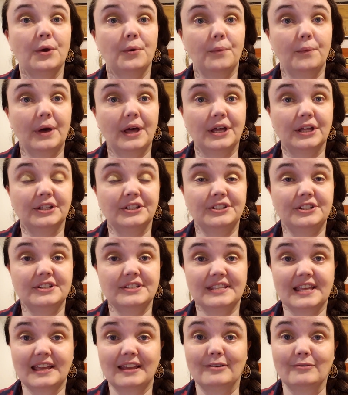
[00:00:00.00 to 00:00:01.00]
Well, just
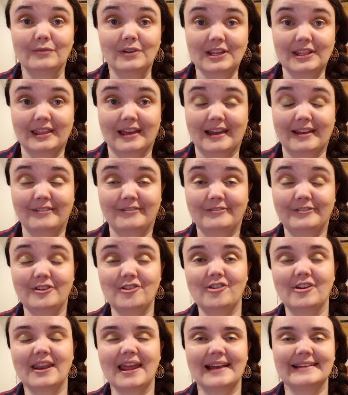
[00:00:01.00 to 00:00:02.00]
like in real life, you
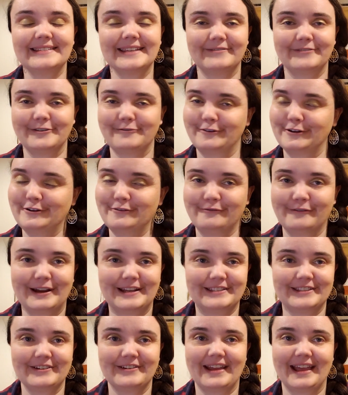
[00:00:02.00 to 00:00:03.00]
can ask everyone to raise
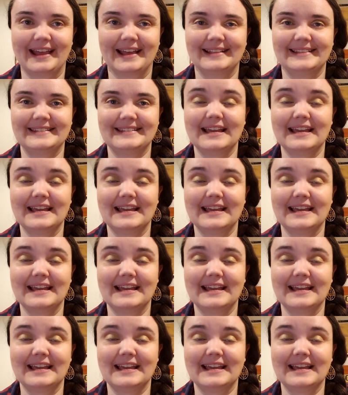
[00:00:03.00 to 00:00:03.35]
their hands